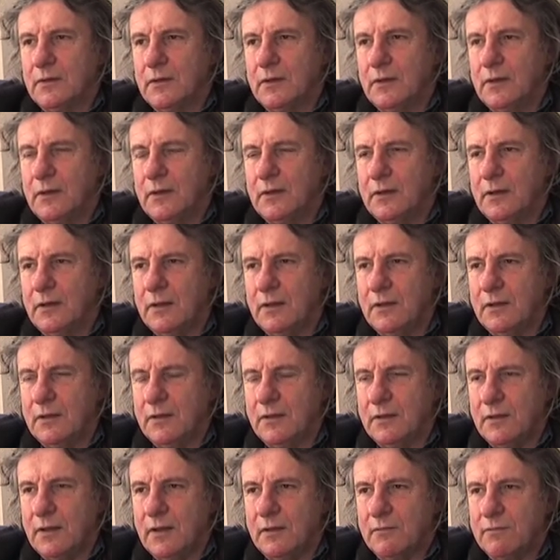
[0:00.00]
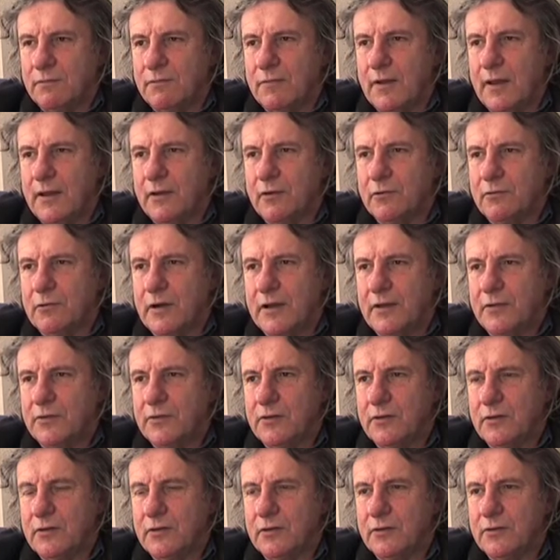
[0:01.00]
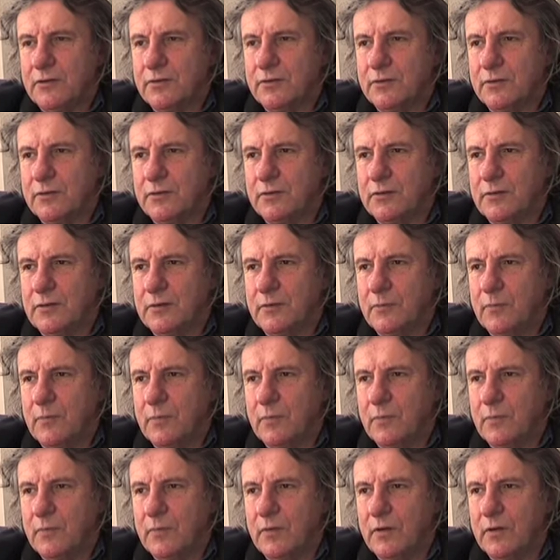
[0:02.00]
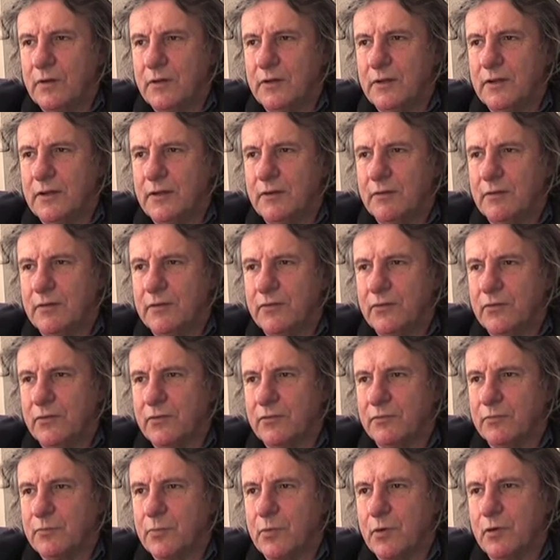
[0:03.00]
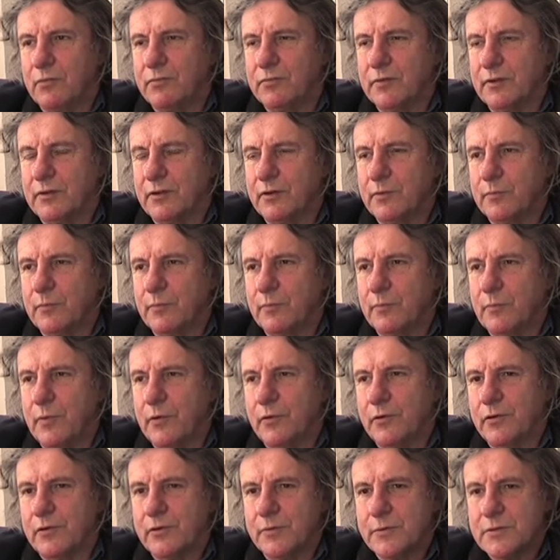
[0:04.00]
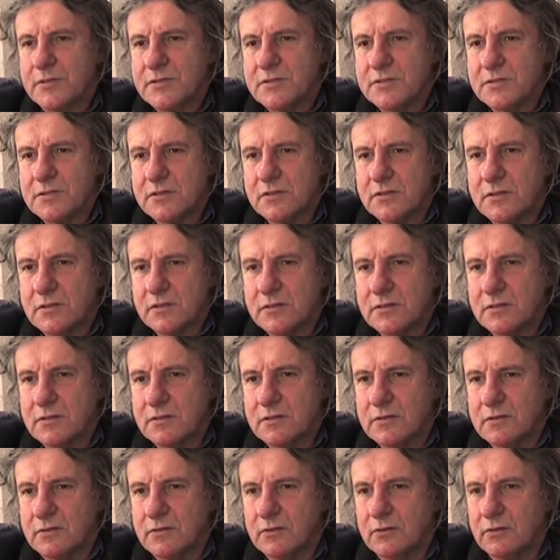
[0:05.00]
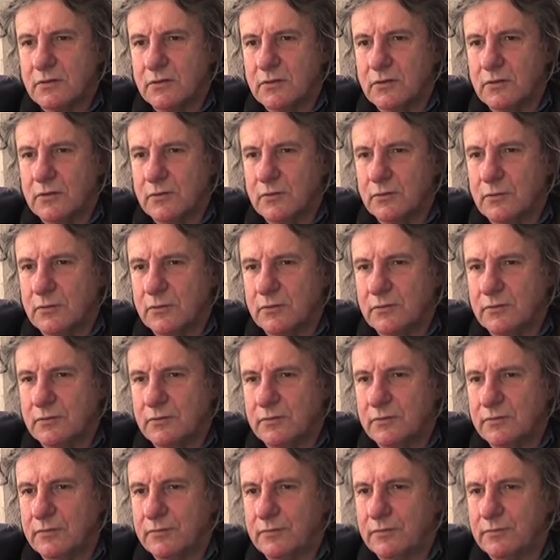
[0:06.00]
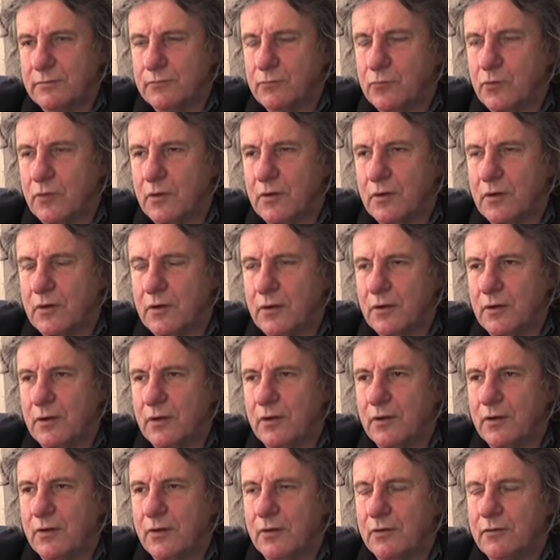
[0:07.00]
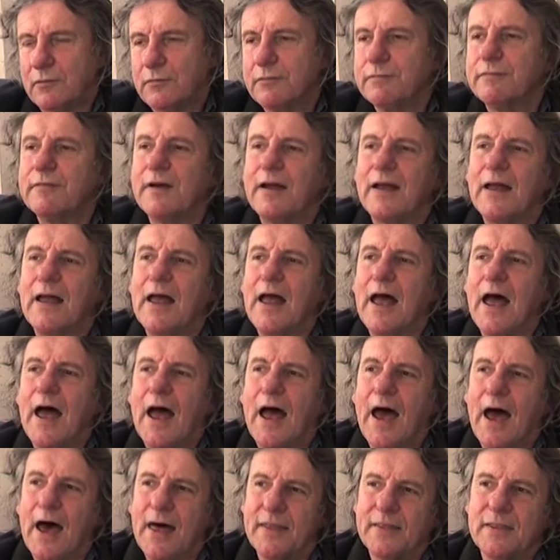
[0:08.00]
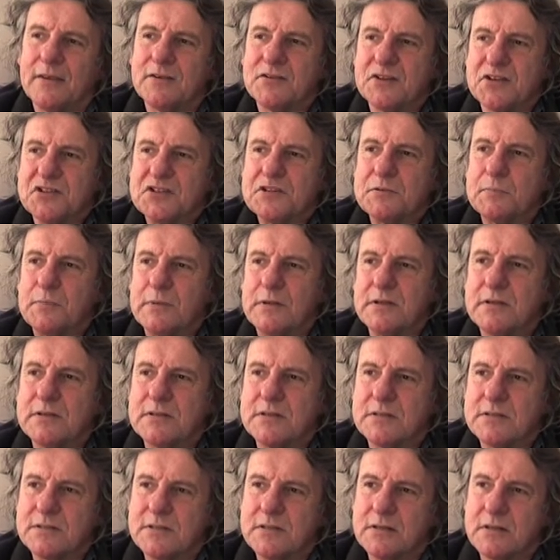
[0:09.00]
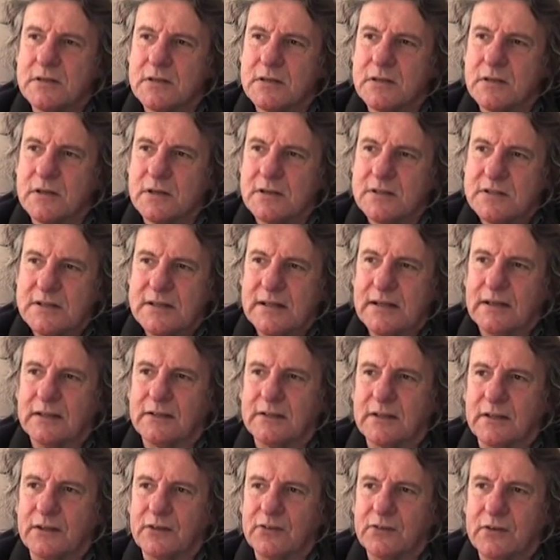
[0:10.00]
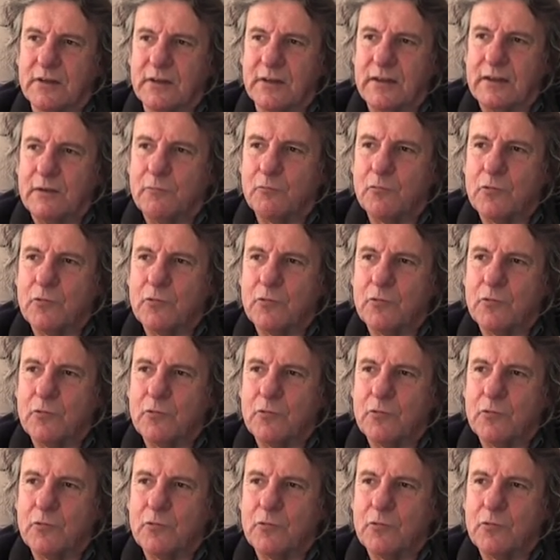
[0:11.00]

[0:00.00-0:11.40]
I, I, think they flail around a lot. Um, IDEO are sort of profligate borrowers and you know of of other disciplines tactics and then